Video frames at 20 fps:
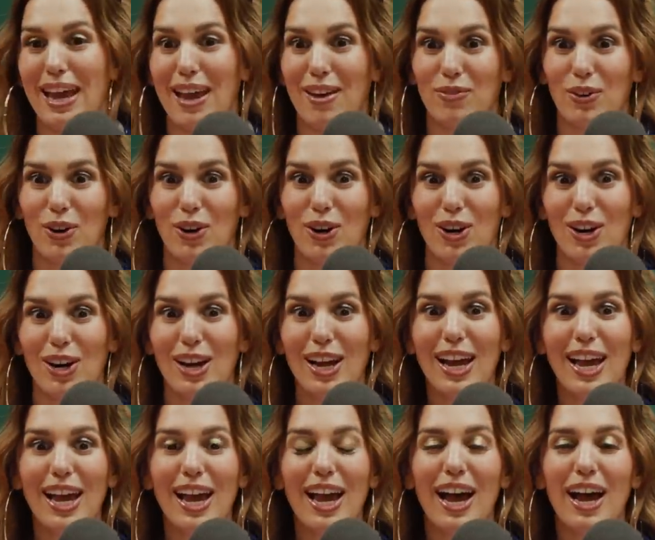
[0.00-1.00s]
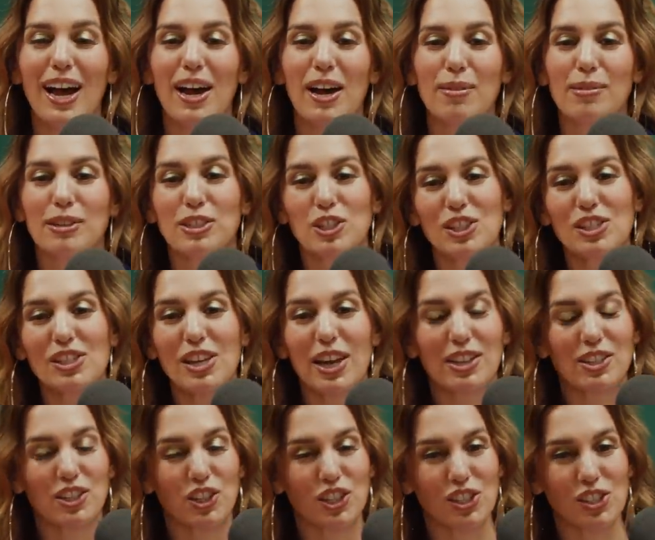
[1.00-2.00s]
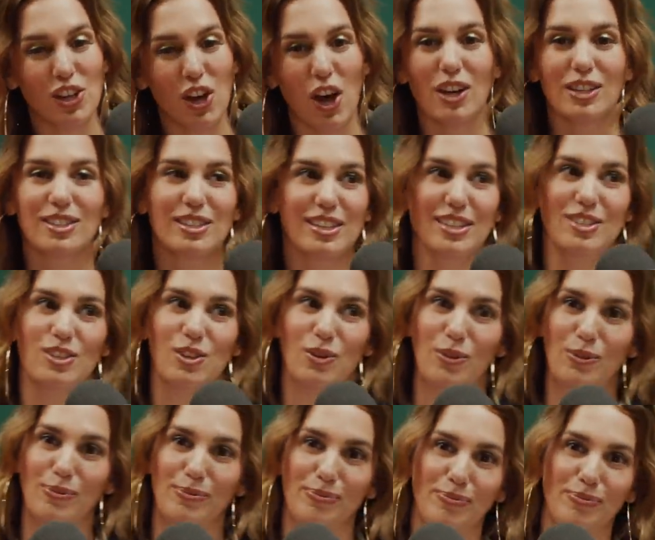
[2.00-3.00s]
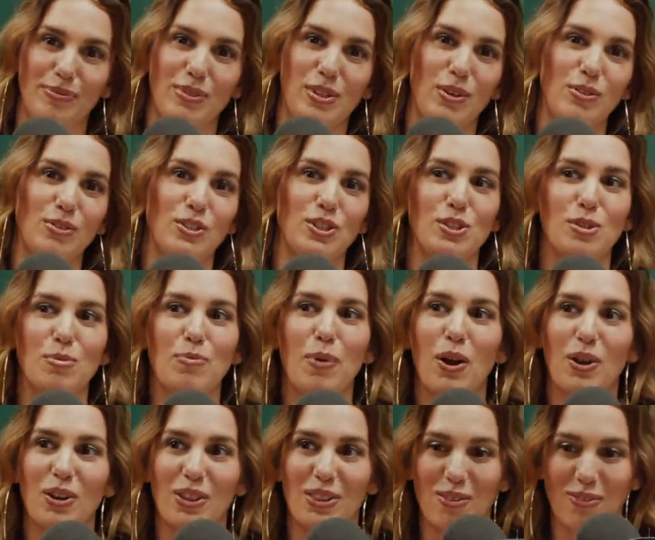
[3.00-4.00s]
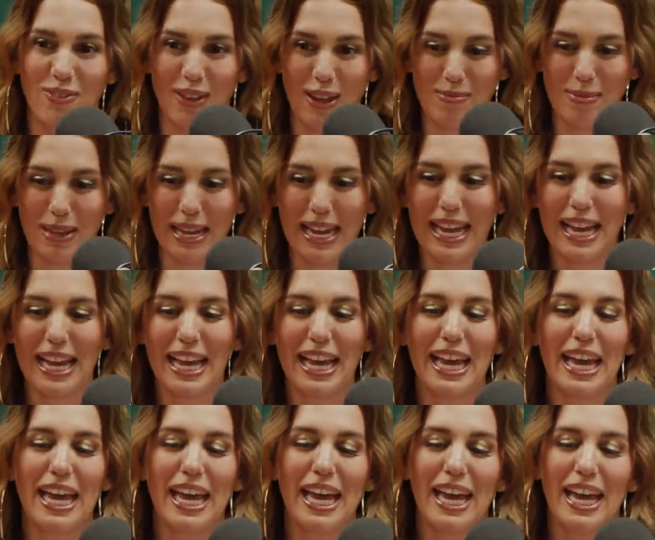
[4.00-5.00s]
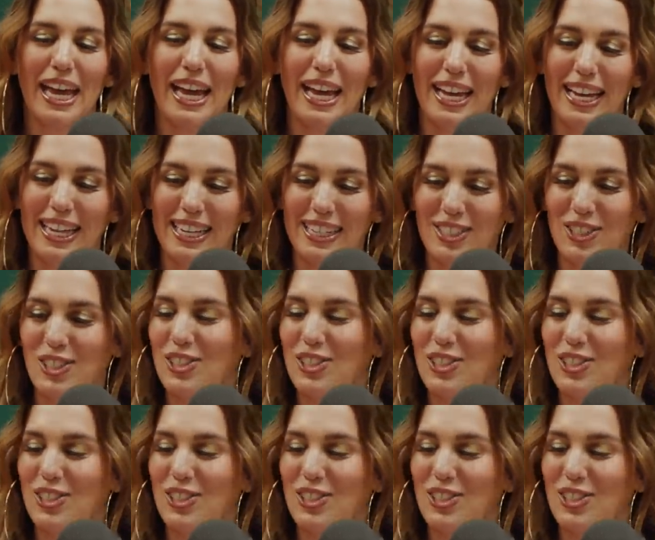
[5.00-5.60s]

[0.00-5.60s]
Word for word: family. Um, and she's and she's an auntie too. So I'm she's a part too, of the yes. family. Love. That's as close as I'll get